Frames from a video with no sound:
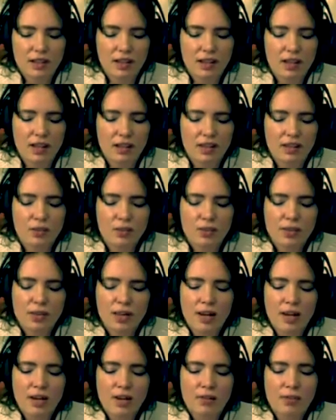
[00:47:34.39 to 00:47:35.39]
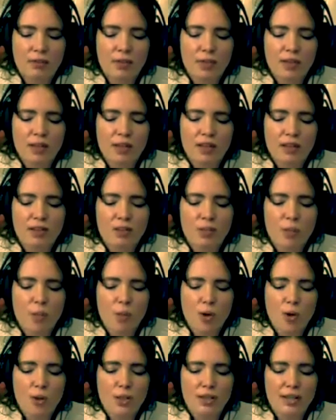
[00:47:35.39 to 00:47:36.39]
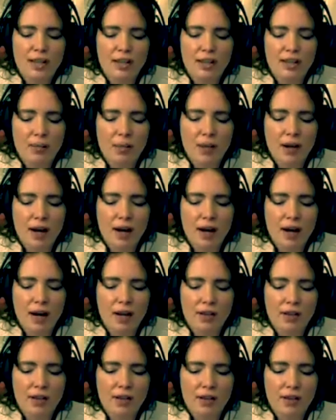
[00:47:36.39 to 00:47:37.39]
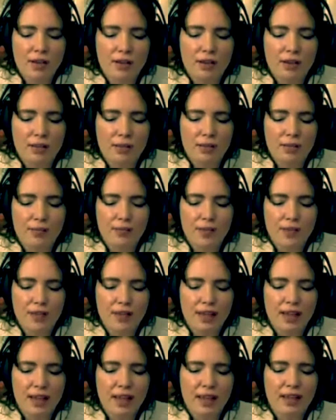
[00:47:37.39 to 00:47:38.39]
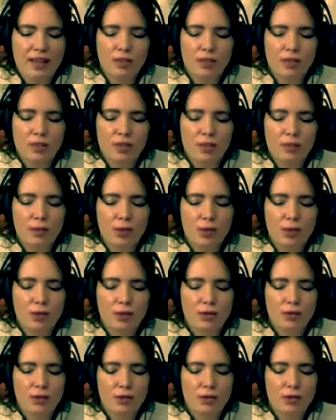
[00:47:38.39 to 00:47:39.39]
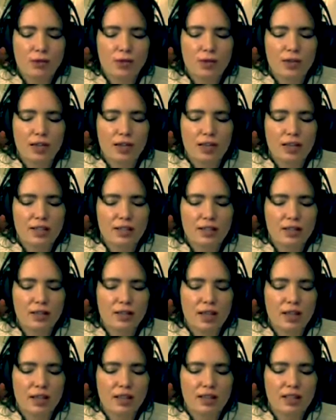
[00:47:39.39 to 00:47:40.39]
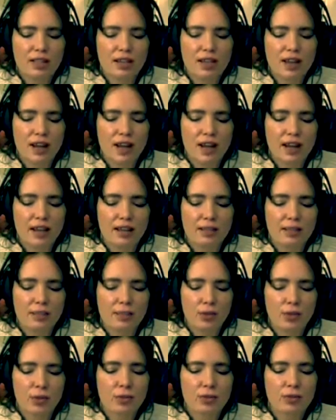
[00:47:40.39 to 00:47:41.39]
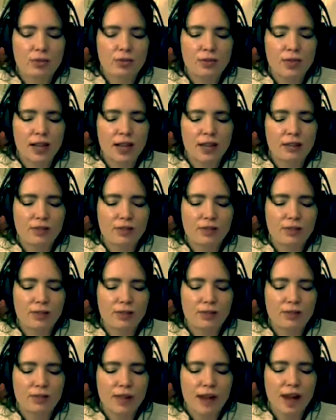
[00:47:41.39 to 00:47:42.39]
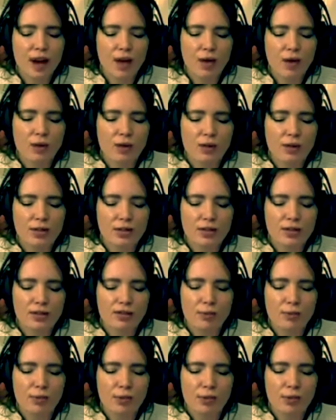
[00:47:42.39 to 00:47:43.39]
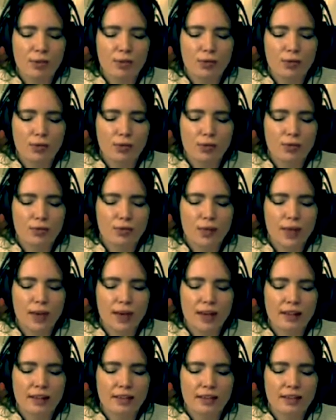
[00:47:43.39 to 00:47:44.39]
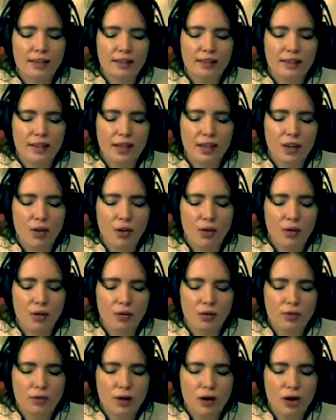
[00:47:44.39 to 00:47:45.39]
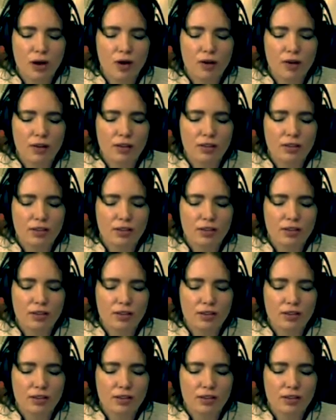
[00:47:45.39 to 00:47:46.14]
And you are now beginning to walk down a path laden with beautiful trees on either side and beautiful colorful flowers of blue, red, yellow, orange.